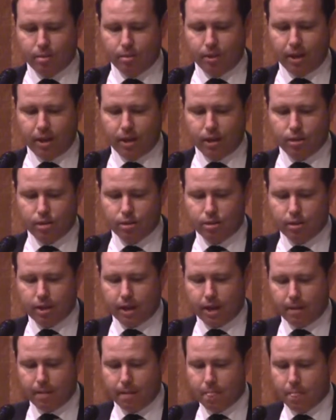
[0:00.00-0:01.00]
we can do
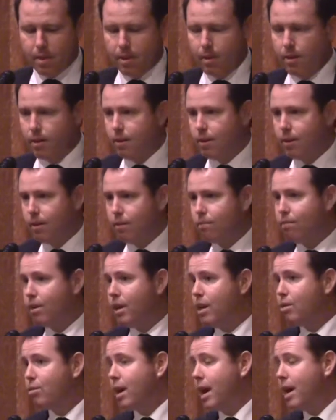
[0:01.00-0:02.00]
that.
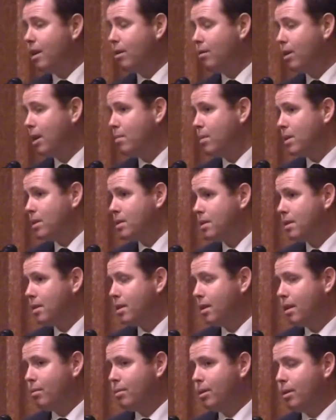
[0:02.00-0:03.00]
Free trade agreements.
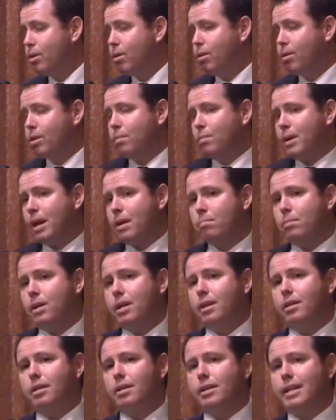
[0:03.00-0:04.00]
We talked about
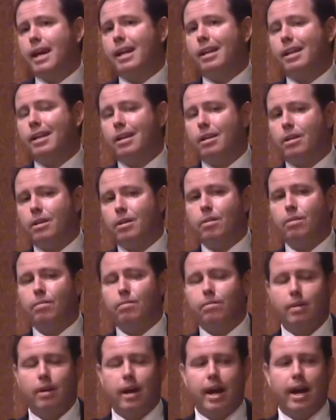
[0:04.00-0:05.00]
being the belly
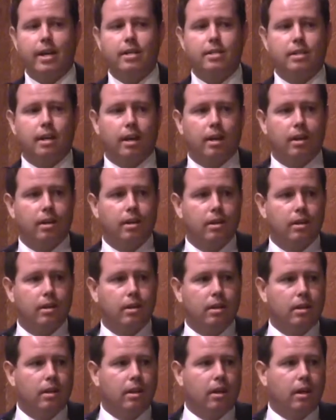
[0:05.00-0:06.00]
of Asia.
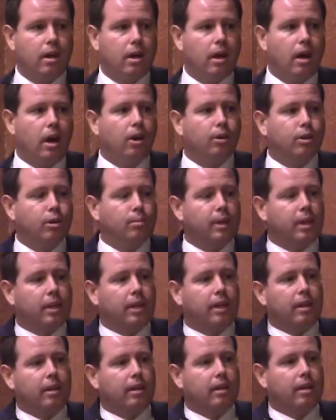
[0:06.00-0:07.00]

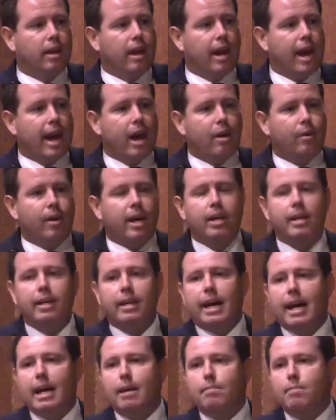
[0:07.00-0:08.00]
Ultimately, our
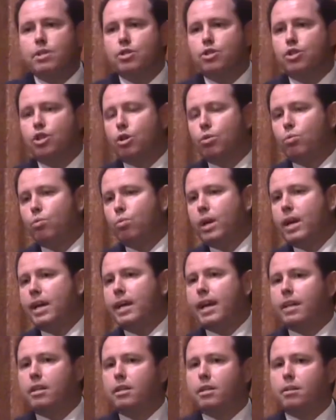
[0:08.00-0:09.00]
end game is that
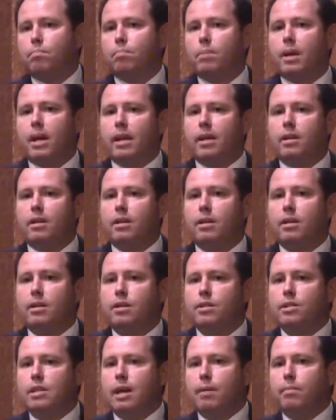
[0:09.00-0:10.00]
we get to pick
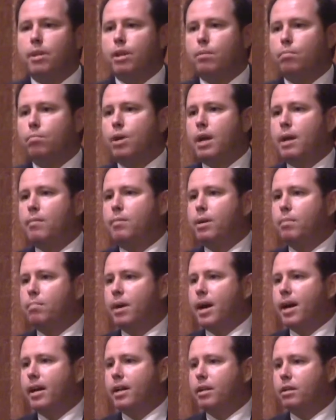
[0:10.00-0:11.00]
some of the
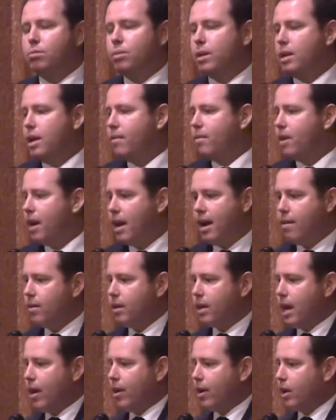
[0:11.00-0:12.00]
premium markets. We're never
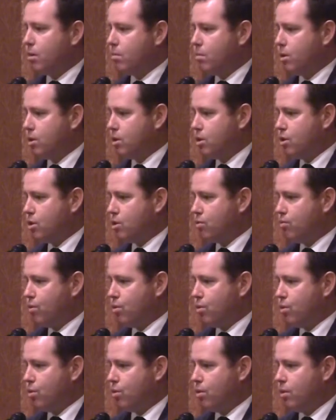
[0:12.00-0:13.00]
ever going to produce
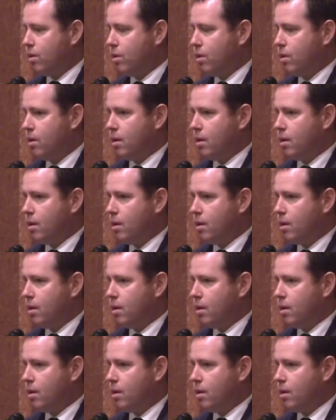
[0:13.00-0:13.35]
food